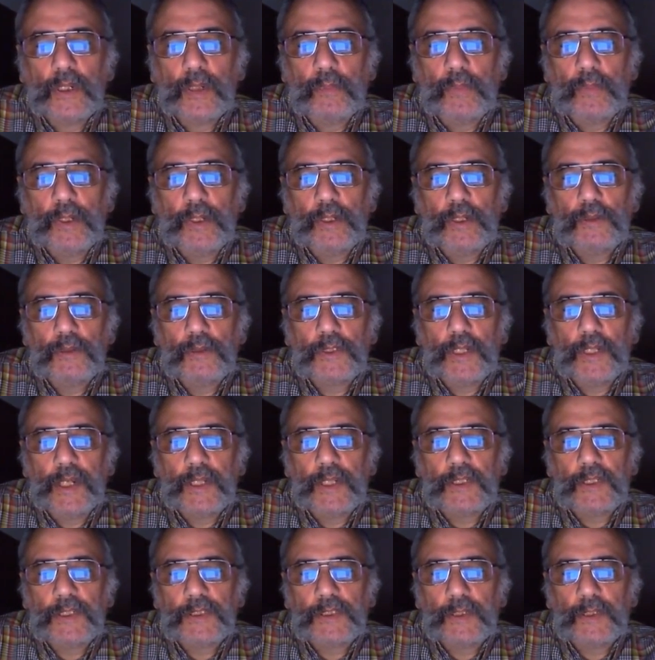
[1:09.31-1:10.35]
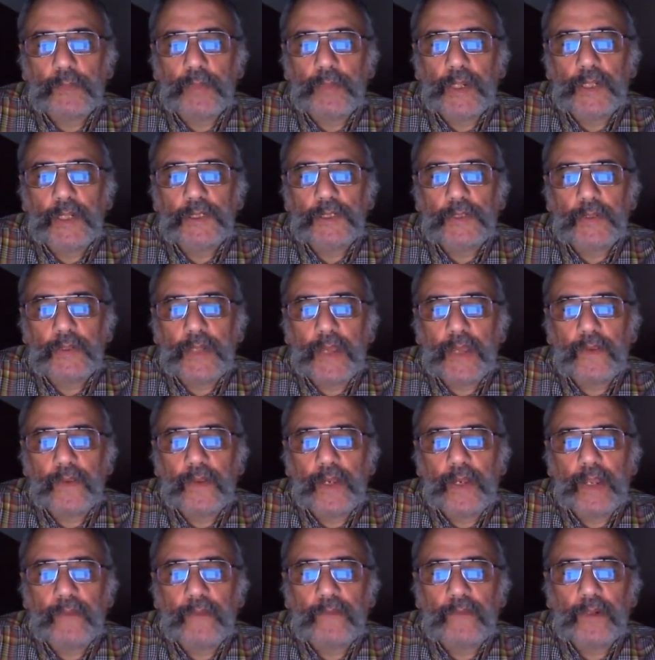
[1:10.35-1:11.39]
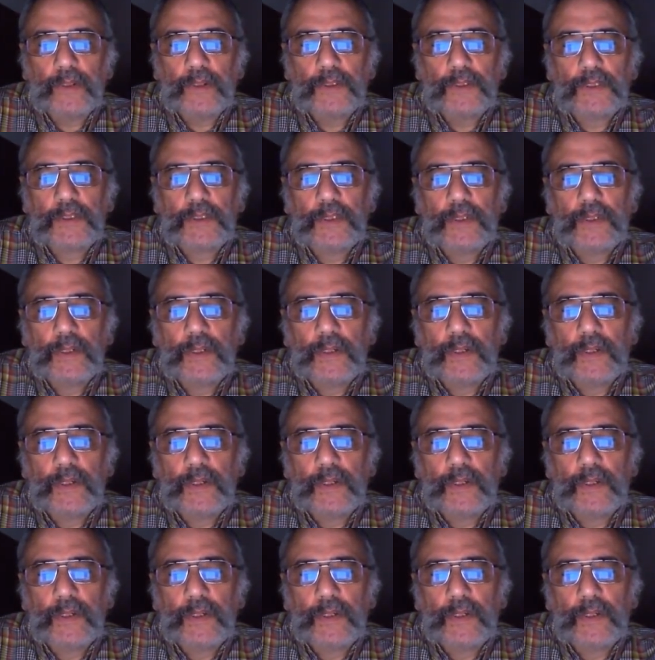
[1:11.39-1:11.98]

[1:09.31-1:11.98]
But usually it is the police who gather the evidence,